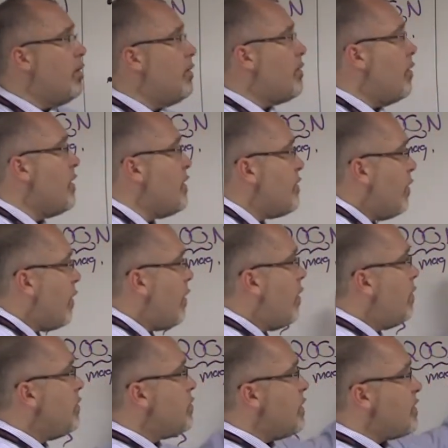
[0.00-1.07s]
So these are
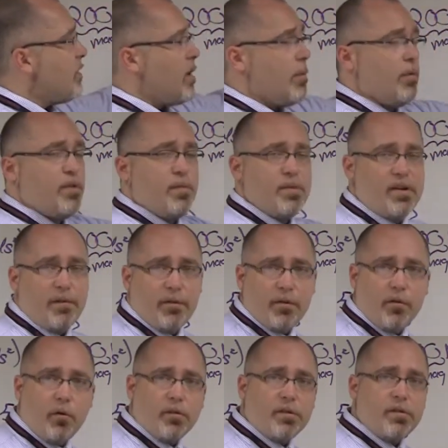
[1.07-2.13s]
just a couple specific
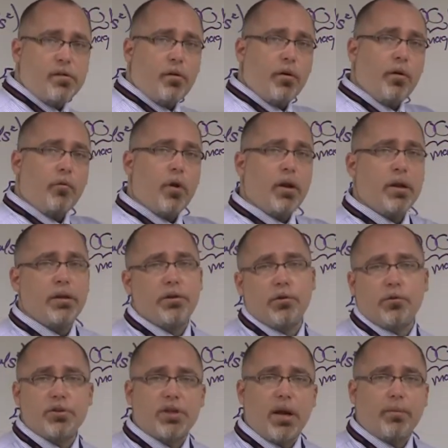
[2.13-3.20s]
forces you're going to run
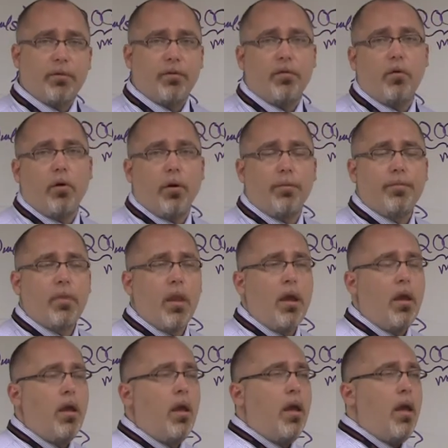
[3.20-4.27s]
into in Chapter 4,
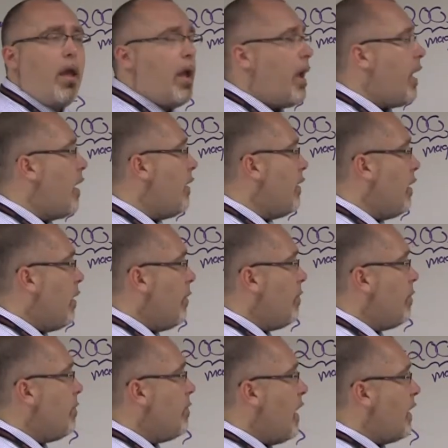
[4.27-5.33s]
and
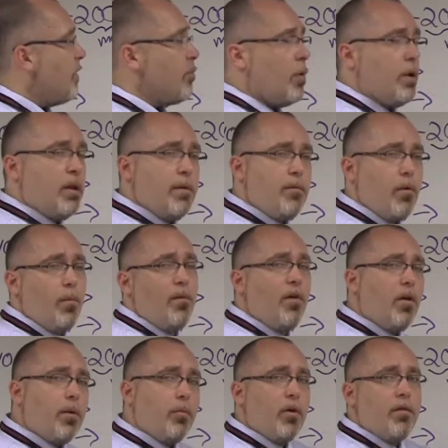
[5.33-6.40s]
I just wanted to give you a
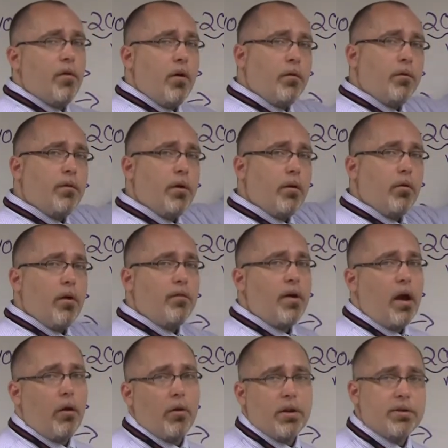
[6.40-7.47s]
very brief overview of
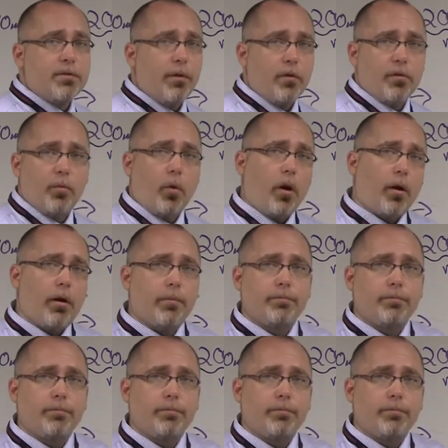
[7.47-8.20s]
how each of those work.